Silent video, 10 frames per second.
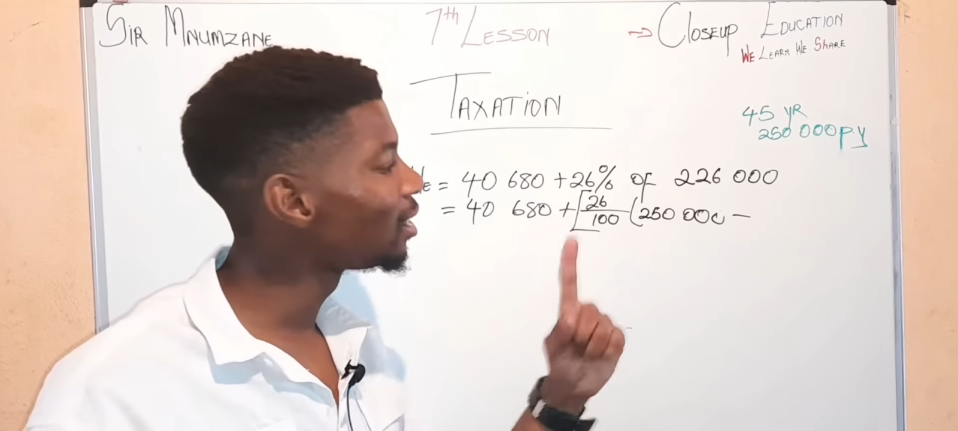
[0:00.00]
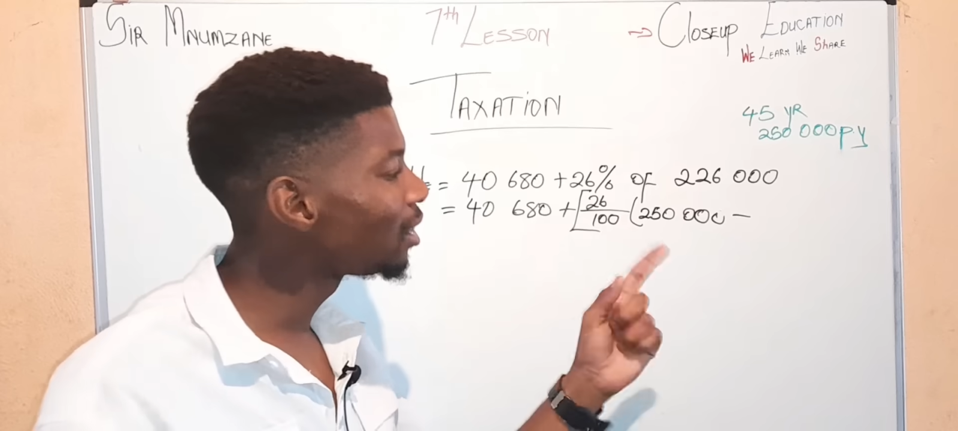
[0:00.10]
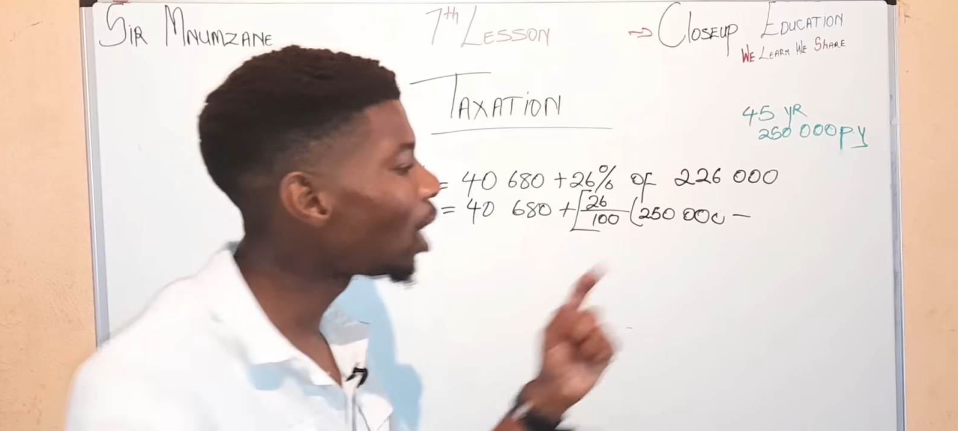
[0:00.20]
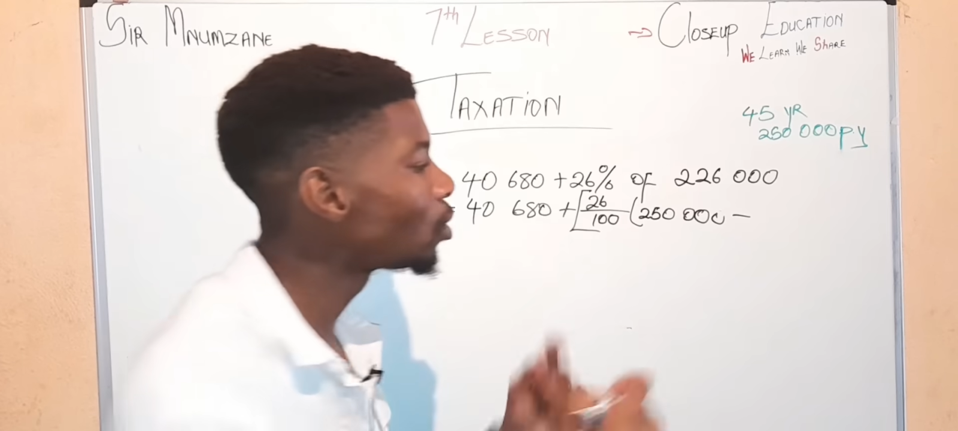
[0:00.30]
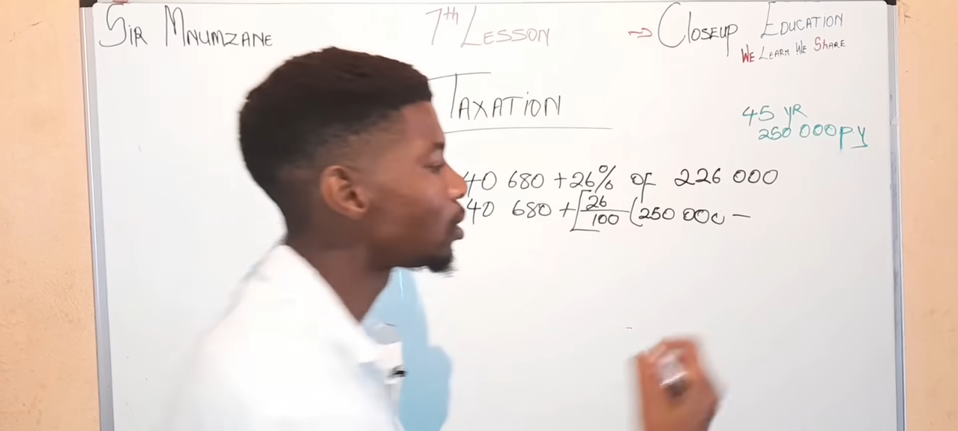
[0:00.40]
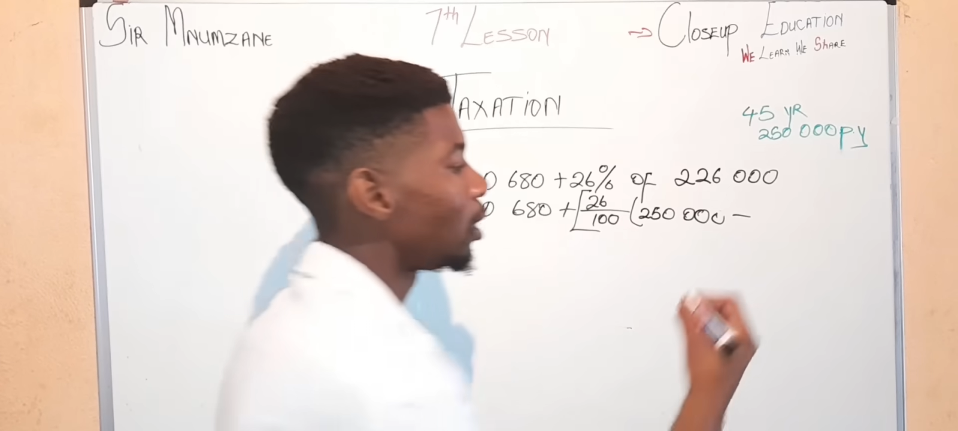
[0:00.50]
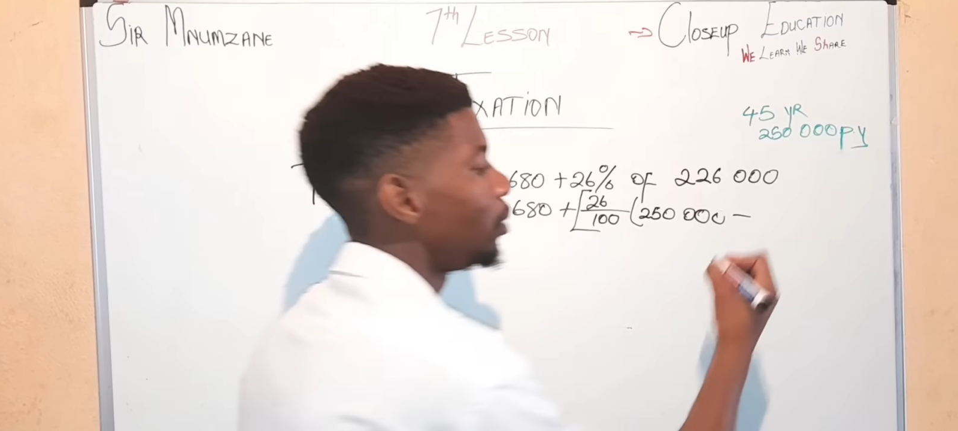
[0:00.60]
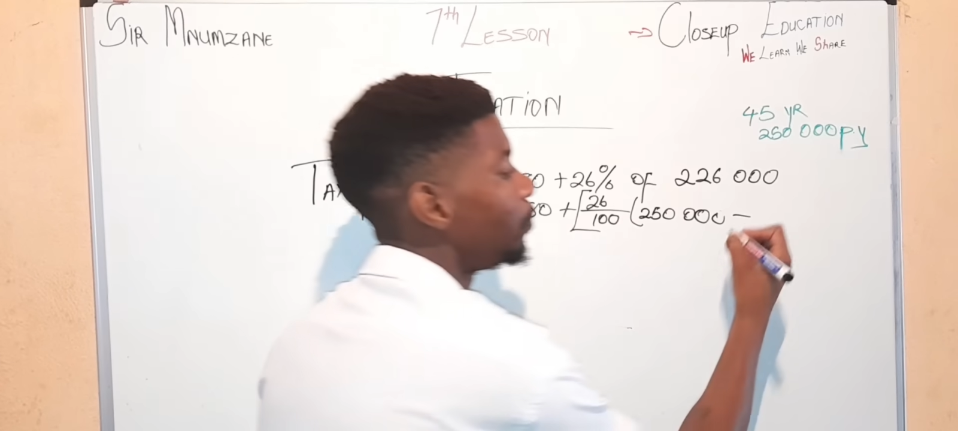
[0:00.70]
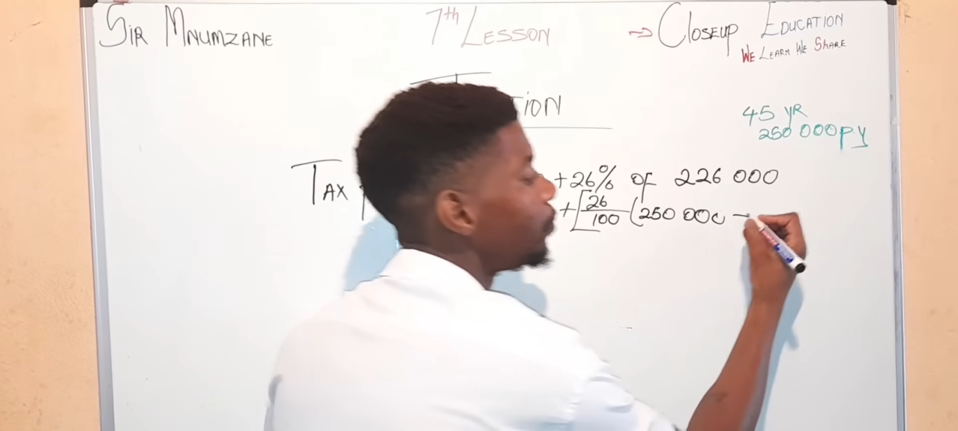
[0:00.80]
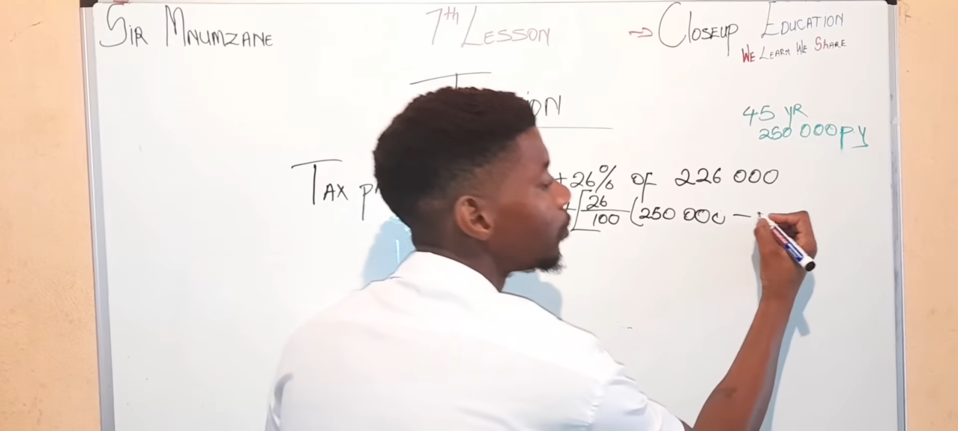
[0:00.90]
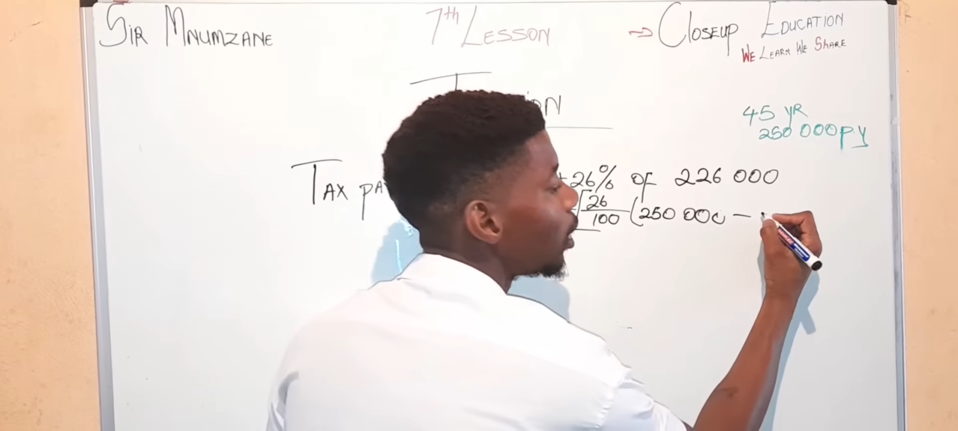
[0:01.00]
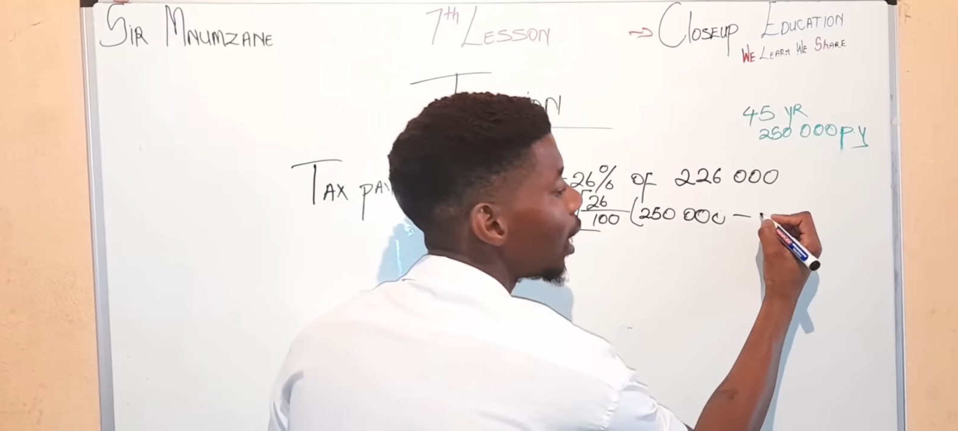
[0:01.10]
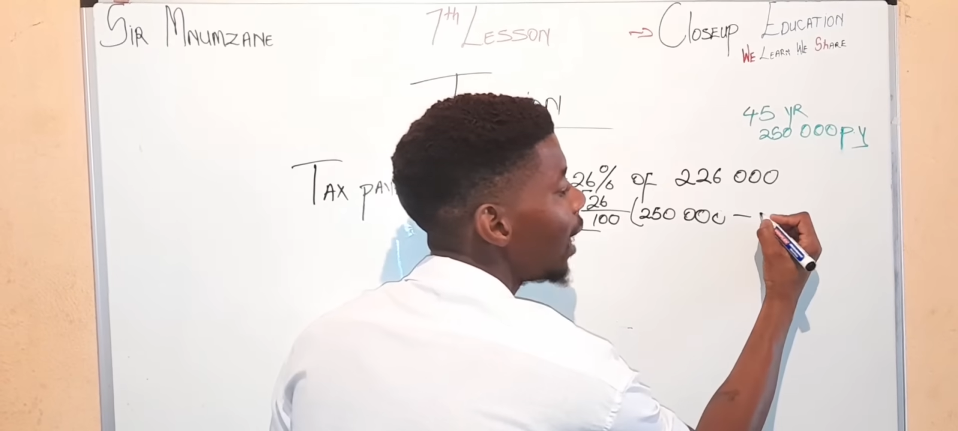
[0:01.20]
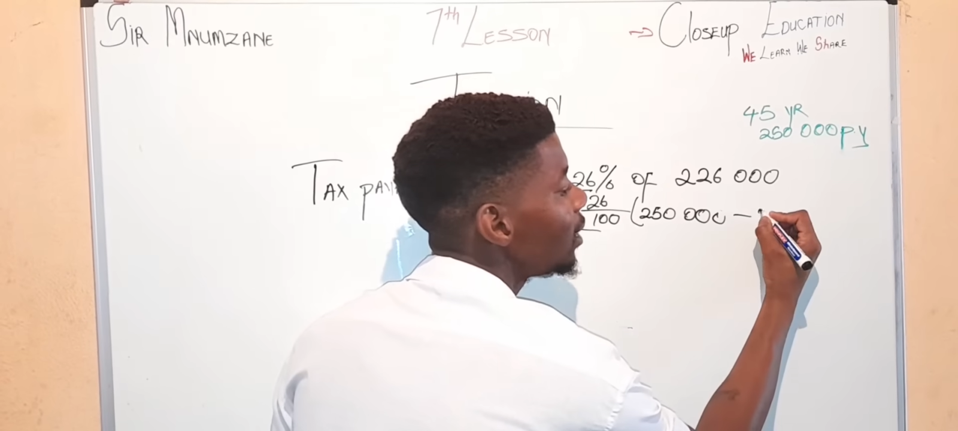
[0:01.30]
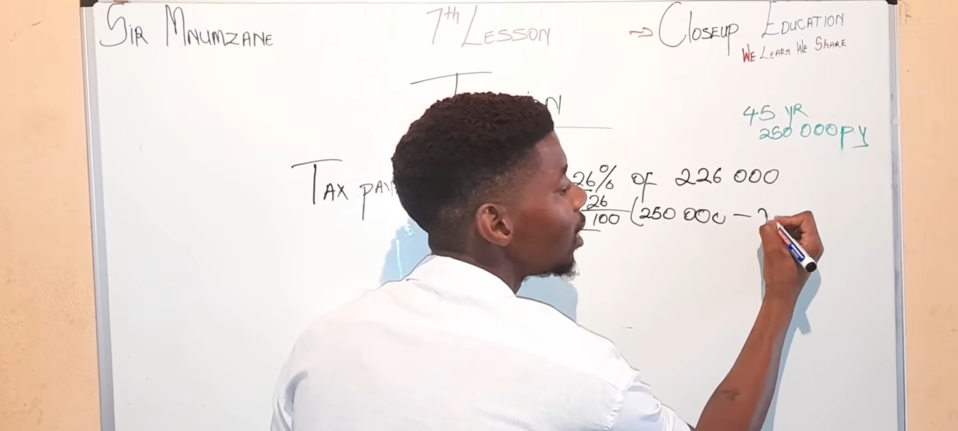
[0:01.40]
thousand,
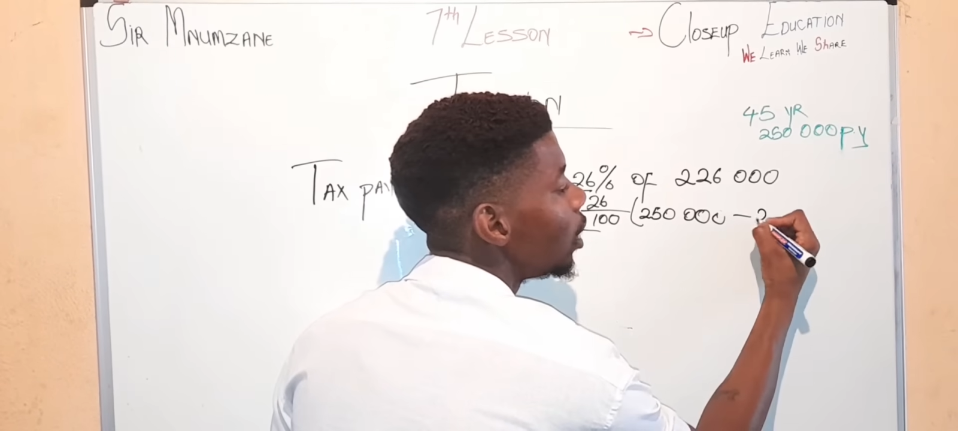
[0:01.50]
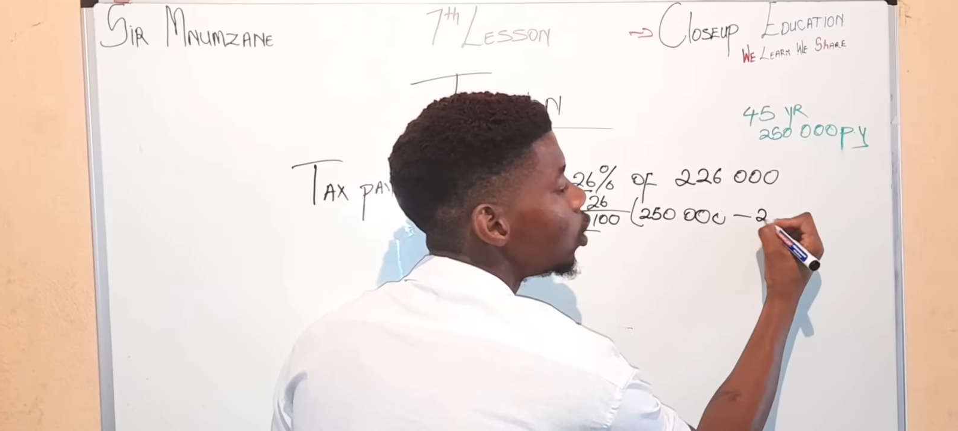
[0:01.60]
right?